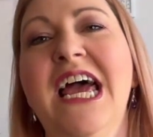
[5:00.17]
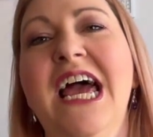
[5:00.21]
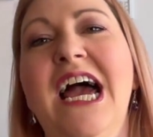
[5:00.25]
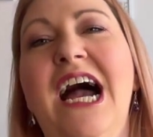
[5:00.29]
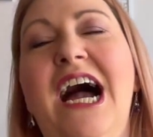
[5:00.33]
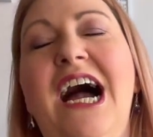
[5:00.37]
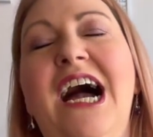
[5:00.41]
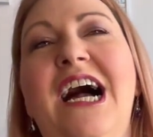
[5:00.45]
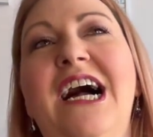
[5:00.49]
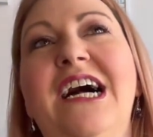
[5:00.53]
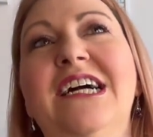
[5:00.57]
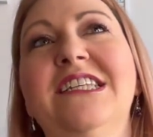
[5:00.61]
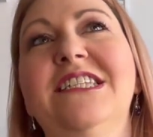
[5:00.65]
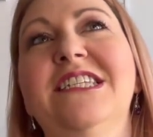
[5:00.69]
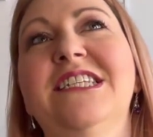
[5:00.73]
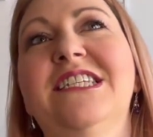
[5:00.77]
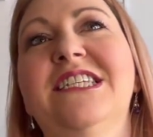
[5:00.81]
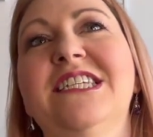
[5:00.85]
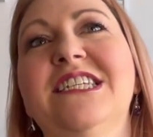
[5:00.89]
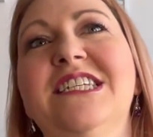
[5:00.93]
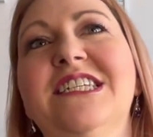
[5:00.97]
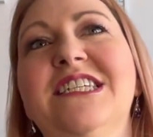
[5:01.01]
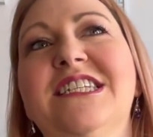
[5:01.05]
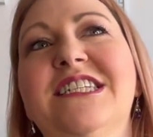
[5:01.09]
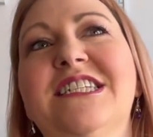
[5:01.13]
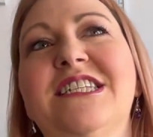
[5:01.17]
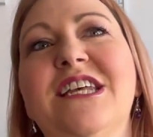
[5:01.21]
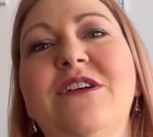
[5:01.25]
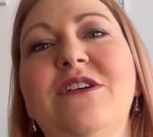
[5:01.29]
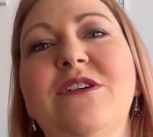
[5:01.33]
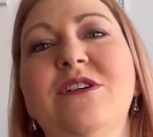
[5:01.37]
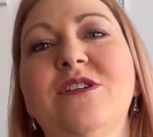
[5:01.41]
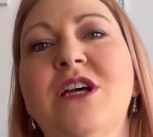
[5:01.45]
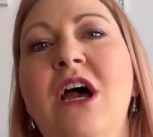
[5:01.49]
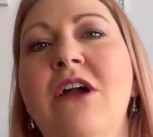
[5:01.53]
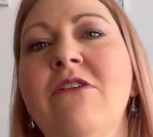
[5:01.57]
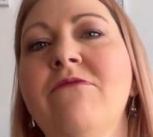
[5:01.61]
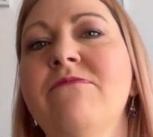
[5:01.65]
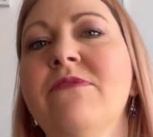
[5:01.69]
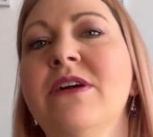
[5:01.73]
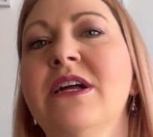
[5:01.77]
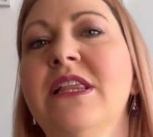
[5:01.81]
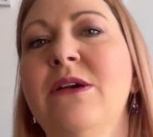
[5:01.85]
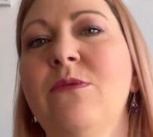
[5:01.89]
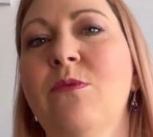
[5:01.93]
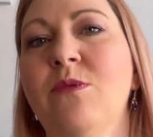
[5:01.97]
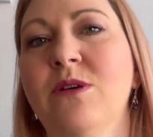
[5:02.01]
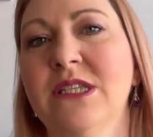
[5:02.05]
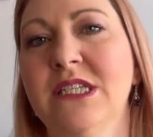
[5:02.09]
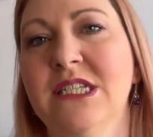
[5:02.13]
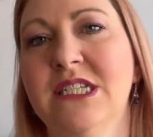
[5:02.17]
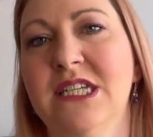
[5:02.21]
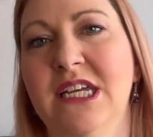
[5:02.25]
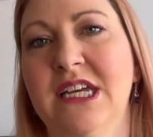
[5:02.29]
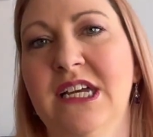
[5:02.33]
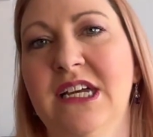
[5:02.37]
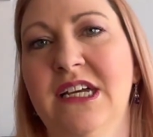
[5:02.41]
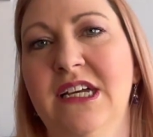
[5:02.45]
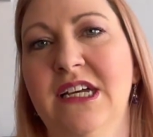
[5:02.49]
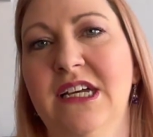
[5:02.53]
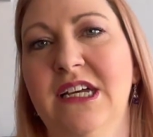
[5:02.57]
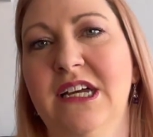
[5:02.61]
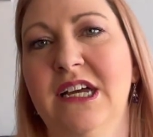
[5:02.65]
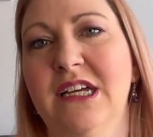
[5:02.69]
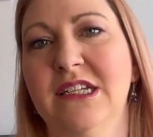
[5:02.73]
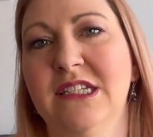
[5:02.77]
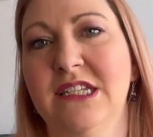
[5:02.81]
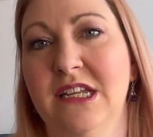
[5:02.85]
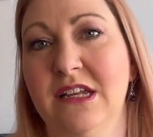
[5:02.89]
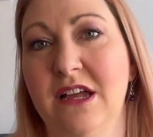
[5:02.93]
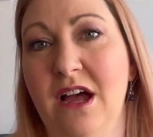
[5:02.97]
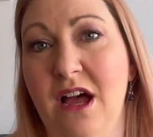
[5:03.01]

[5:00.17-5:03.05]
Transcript: And so you don't really want it as an